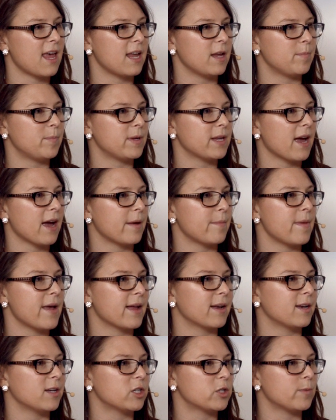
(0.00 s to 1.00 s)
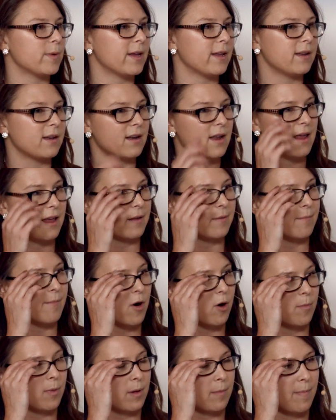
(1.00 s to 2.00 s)
API management and
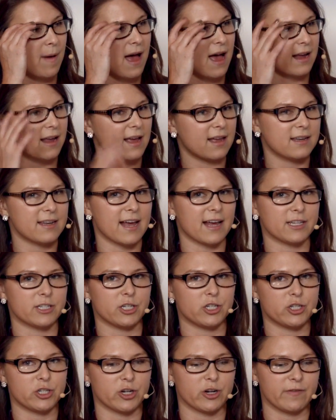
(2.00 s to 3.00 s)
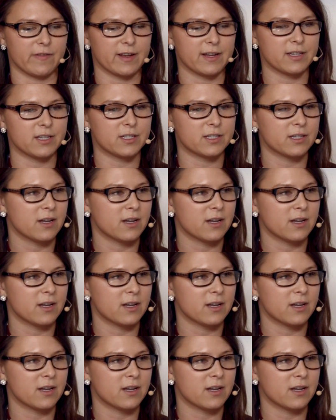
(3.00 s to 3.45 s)
mobile backend as a service.